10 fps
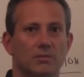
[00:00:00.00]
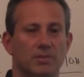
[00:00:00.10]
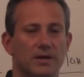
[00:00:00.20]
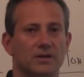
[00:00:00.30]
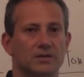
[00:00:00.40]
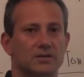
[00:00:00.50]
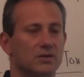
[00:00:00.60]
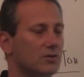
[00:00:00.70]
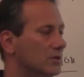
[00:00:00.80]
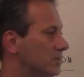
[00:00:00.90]
better
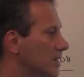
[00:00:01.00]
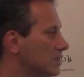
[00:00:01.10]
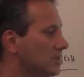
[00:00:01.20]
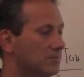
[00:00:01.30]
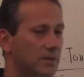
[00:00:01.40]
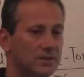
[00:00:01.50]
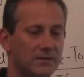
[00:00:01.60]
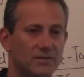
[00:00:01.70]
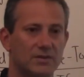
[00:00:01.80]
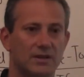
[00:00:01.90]
synchronization, but
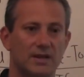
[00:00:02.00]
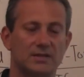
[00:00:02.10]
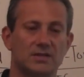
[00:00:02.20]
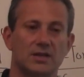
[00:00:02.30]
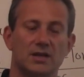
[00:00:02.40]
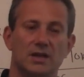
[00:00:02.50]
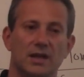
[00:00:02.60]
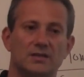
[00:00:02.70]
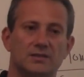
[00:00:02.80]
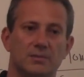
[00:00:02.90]
nevertheless,
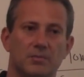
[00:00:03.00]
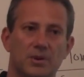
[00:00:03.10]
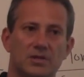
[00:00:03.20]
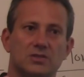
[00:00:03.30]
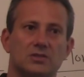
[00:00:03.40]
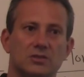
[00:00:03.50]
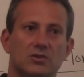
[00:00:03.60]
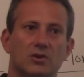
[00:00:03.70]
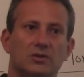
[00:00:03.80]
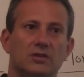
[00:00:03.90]
it's the burst
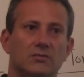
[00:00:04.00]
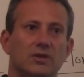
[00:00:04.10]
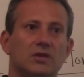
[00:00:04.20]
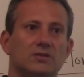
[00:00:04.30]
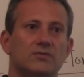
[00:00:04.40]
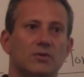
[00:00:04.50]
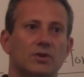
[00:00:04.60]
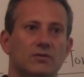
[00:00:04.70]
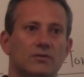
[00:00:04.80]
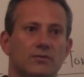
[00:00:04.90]
not within its
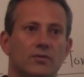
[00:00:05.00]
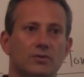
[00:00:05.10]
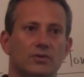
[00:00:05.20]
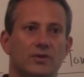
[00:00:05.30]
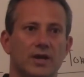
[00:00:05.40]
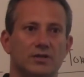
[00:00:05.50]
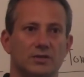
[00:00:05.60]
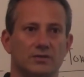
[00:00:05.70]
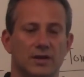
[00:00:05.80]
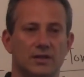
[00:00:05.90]
full
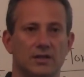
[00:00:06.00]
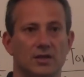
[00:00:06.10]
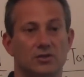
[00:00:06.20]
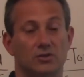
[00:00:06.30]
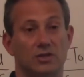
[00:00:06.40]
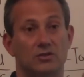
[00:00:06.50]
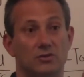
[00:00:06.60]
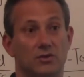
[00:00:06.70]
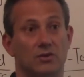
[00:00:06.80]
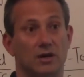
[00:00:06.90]
duration, right? So that
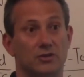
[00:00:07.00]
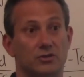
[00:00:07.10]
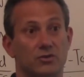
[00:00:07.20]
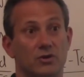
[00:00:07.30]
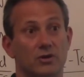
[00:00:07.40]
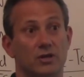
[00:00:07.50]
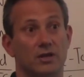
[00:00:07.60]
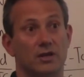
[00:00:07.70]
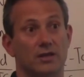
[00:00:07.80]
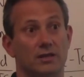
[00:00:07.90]
you're assured
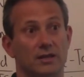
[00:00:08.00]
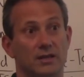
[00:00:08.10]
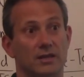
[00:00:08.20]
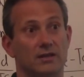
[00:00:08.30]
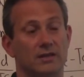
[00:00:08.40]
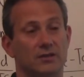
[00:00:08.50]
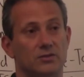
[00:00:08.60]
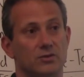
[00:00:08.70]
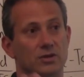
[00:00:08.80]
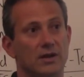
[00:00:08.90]
that
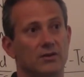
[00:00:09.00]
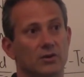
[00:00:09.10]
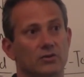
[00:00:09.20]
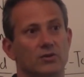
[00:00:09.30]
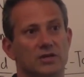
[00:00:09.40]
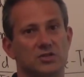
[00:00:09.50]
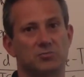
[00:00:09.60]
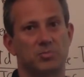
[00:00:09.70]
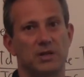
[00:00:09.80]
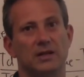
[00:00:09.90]
you're not going to
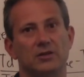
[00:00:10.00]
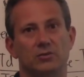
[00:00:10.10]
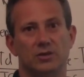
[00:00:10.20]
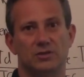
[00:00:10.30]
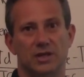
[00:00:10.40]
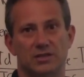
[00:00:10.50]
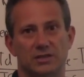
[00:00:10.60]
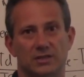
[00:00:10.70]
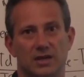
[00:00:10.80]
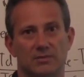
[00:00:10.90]
spill into
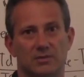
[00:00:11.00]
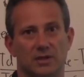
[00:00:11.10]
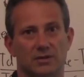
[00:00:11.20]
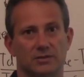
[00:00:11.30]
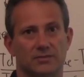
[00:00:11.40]
adjacent time slots.